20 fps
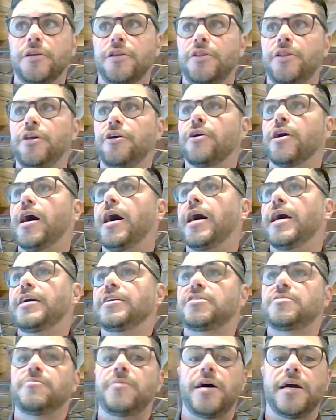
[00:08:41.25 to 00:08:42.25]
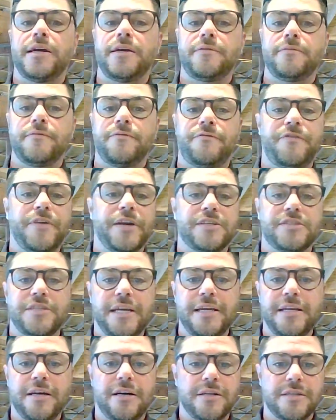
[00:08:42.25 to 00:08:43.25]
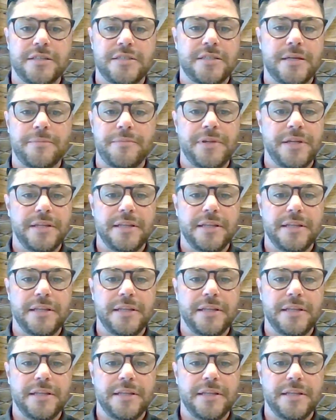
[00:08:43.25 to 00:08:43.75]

their eyes might fixate onto something